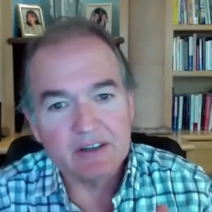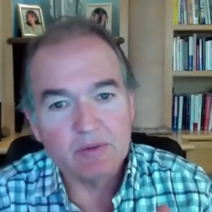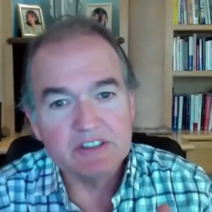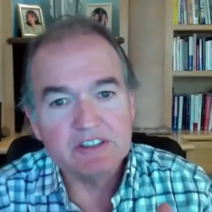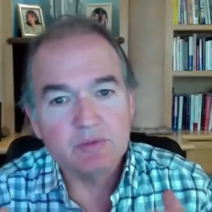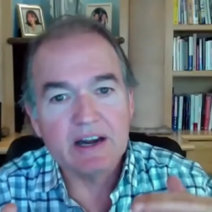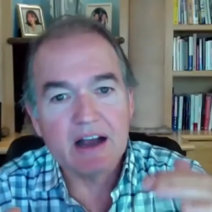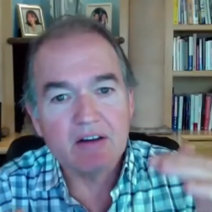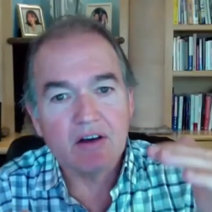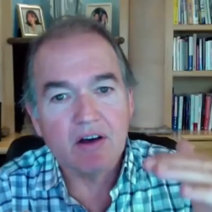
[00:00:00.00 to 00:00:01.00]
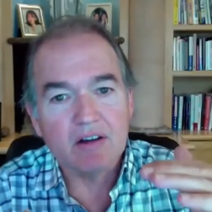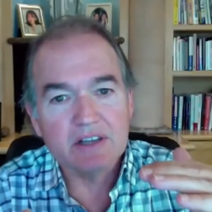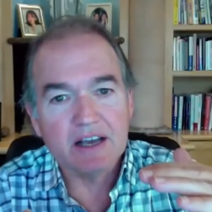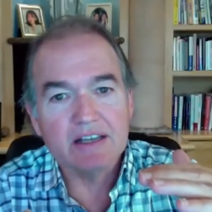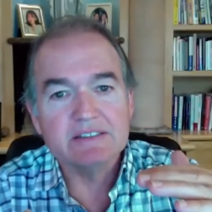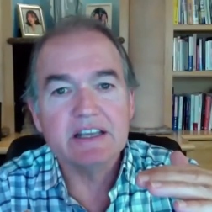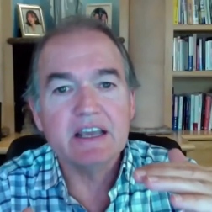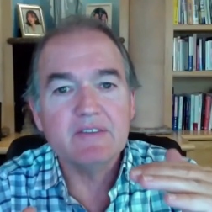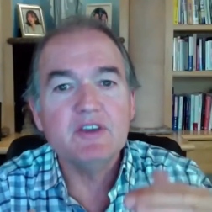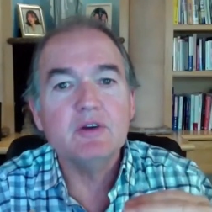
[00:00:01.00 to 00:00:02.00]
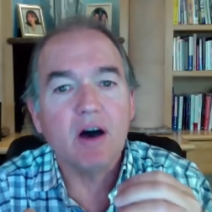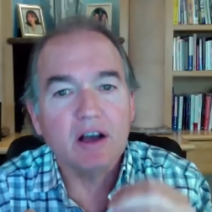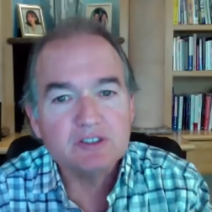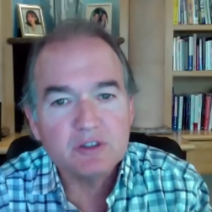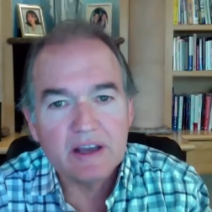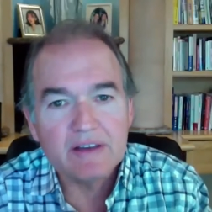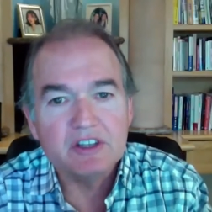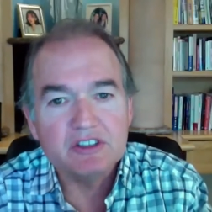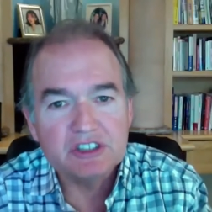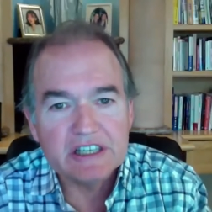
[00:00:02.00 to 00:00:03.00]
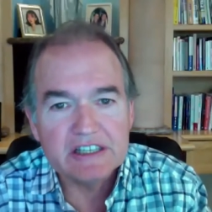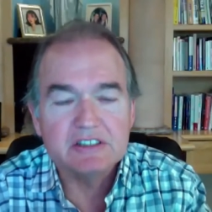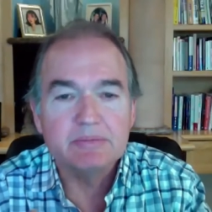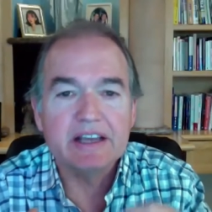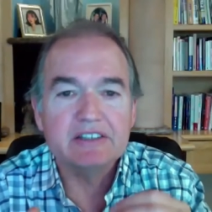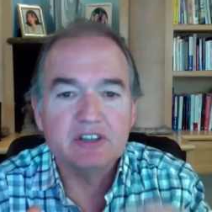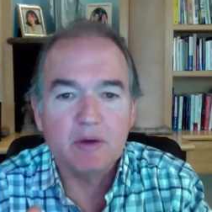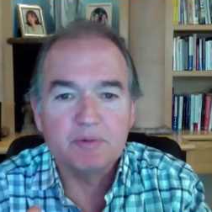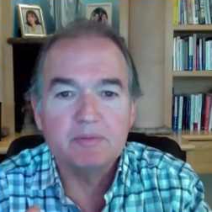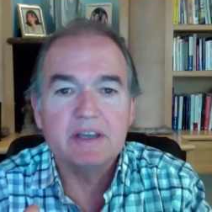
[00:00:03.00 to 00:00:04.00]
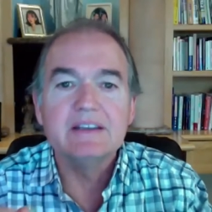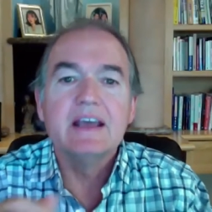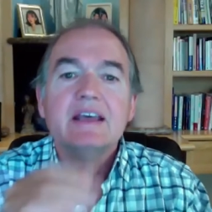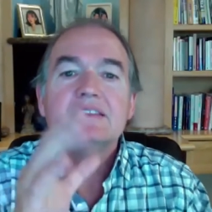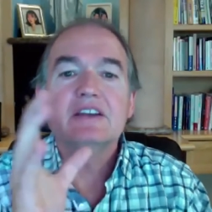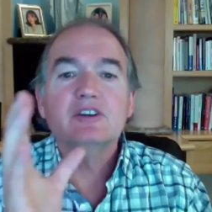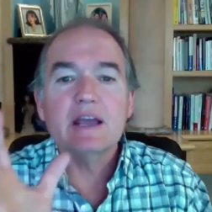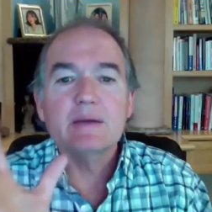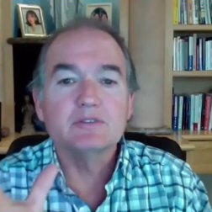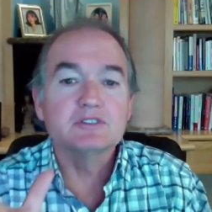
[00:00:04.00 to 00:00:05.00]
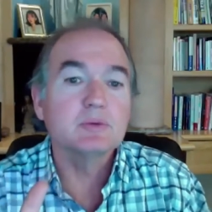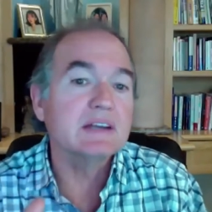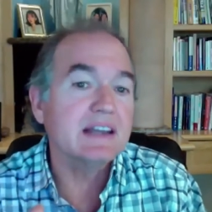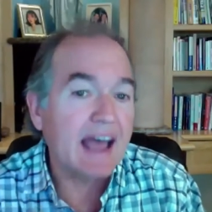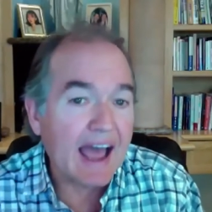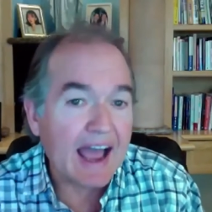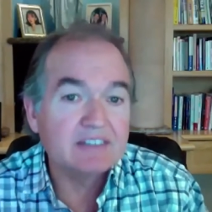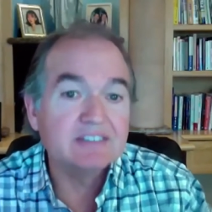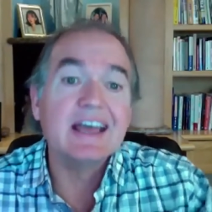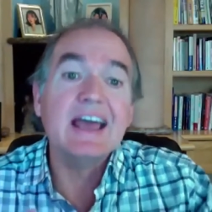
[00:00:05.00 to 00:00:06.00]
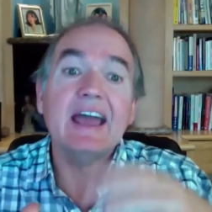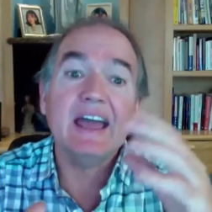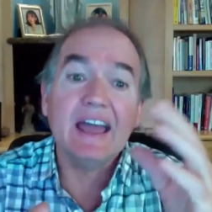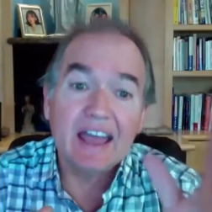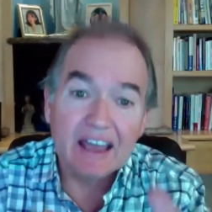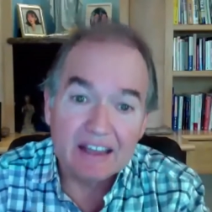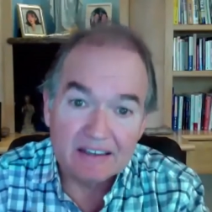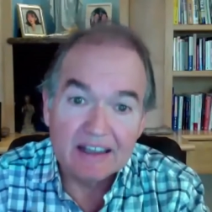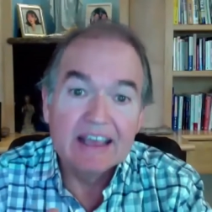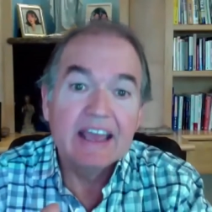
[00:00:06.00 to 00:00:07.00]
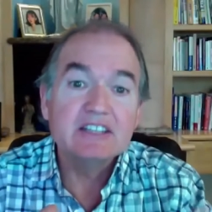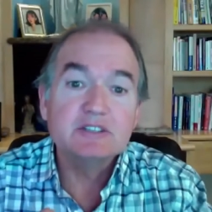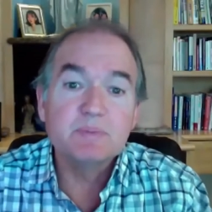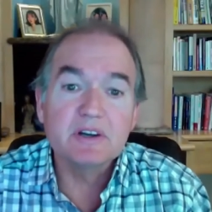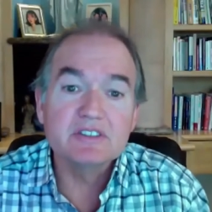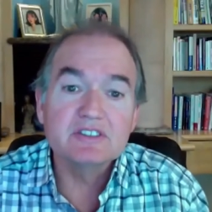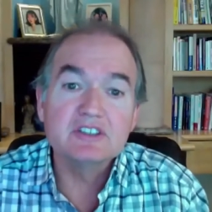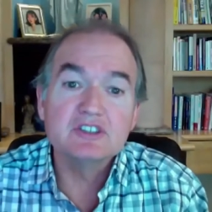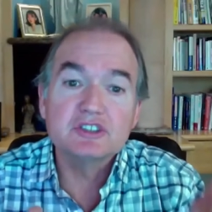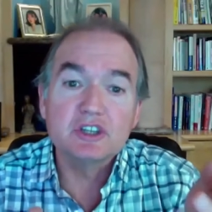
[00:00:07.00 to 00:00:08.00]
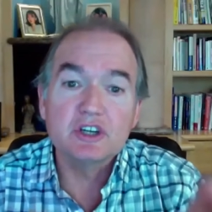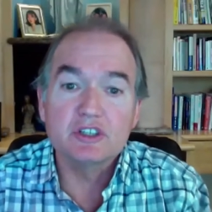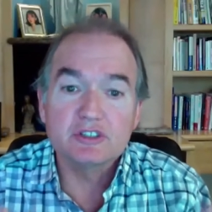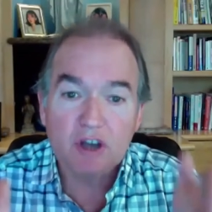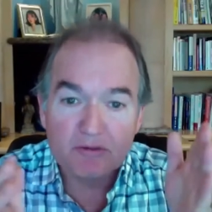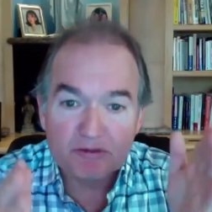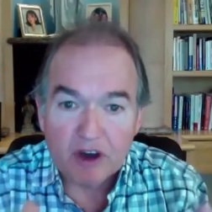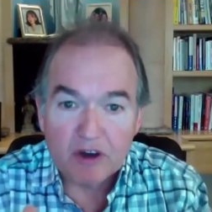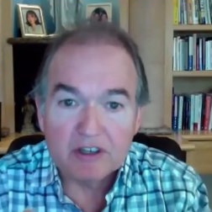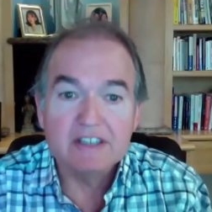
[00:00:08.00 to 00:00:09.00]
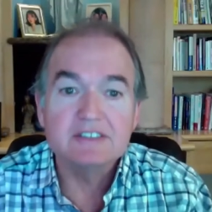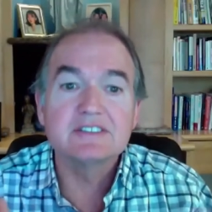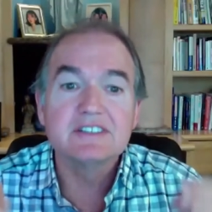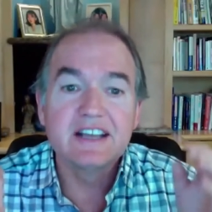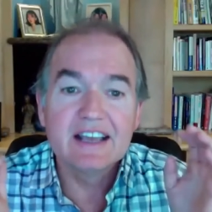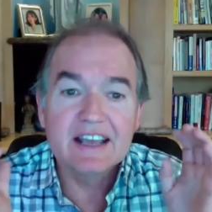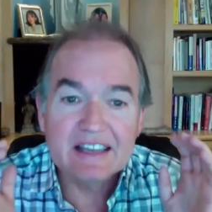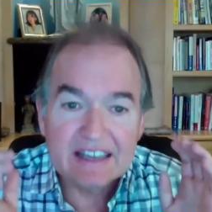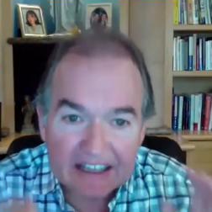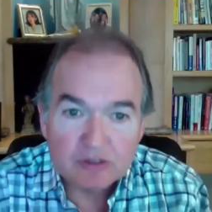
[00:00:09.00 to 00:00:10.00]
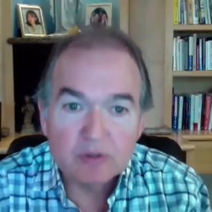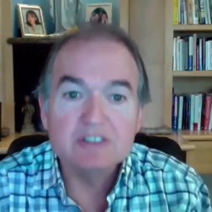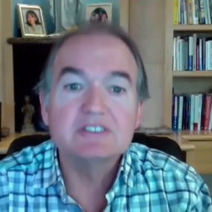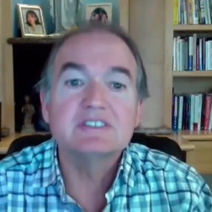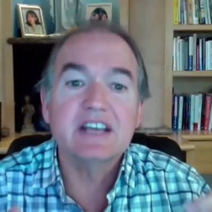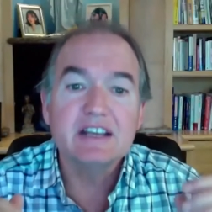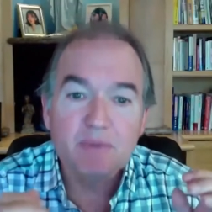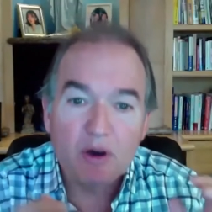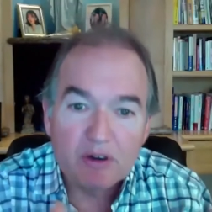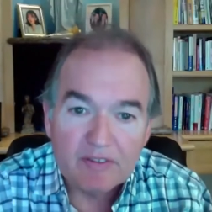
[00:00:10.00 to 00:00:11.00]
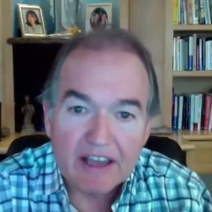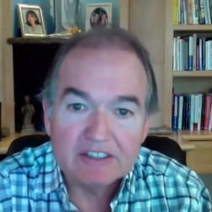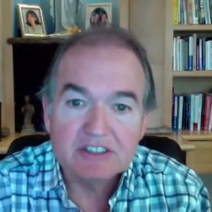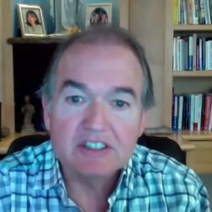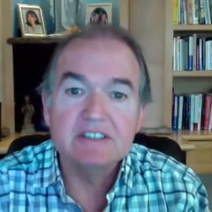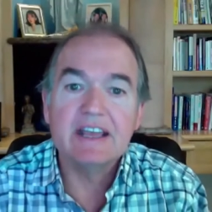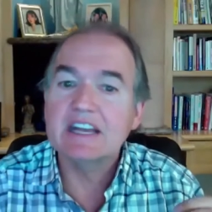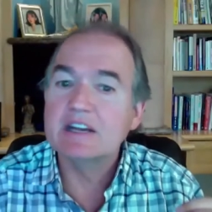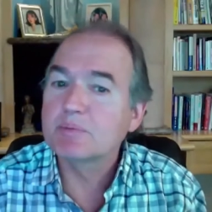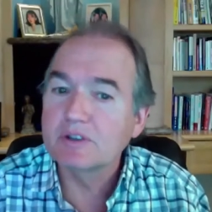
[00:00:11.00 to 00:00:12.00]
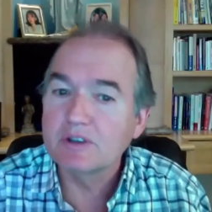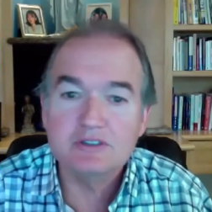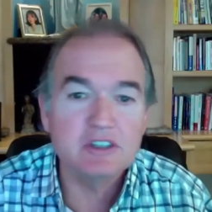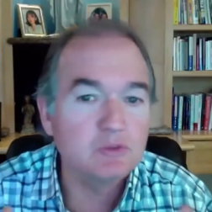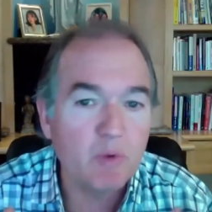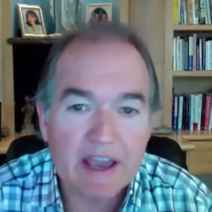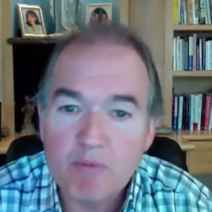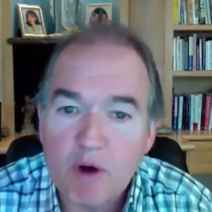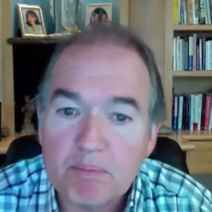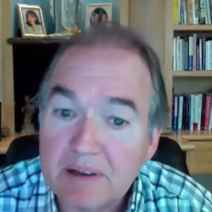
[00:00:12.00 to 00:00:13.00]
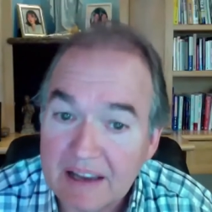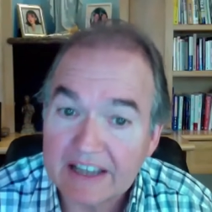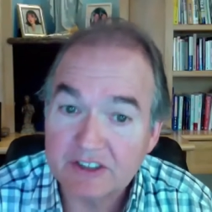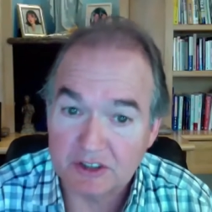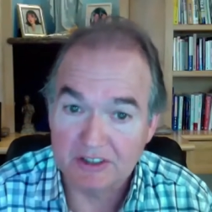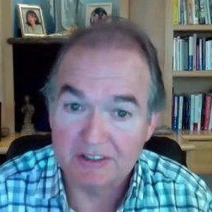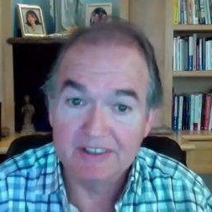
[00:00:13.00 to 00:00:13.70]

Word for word: which is what alcohol does, if you also have the gene to make dopamine, then you're able to relax and experience this surge of focus and interest and motivation, and it produces way more pleasure.